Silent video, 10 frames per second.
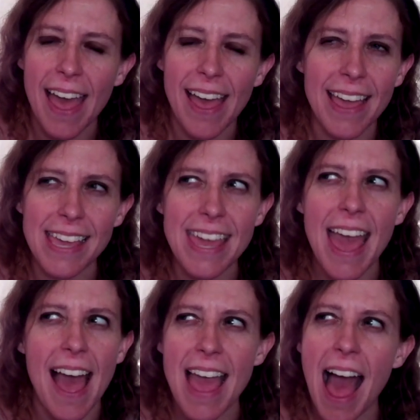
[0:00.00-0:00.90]

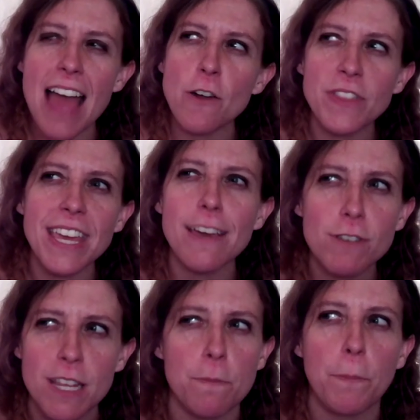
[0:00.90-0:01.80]
yeah, I don't think it
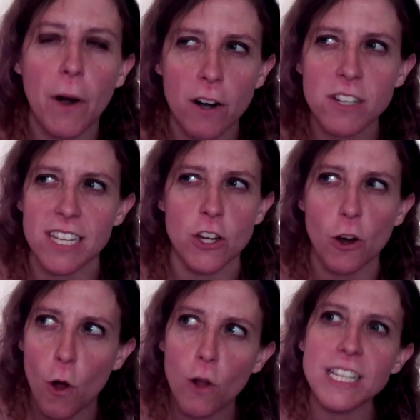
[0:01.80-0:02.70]
was in person.
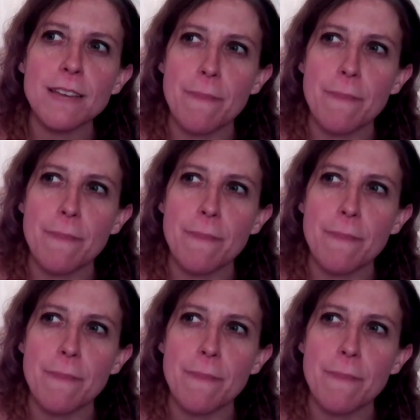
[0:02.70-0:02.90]
You're holding